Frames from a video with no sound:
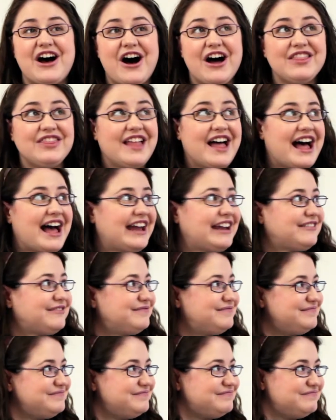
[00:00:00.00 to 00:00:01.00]
online,
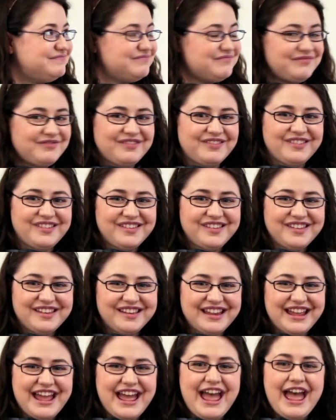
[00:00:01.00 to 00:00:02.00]

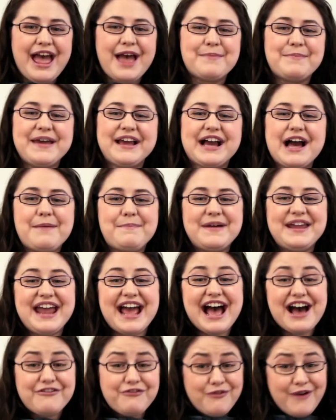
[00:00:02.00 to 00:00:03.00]
pick up an
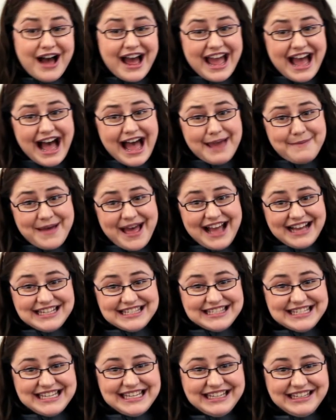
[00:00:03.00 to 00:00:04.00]
FYI
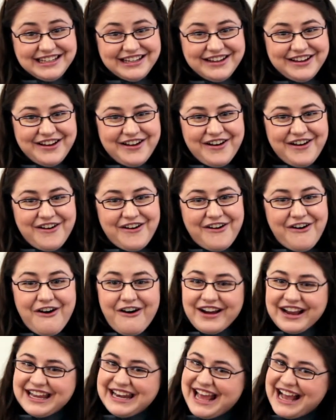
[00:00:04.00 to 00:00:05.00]
magazine,
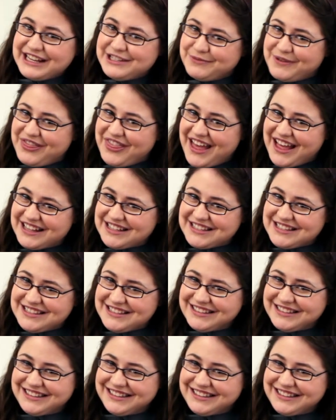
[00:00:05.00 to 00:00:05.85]
or connect with us.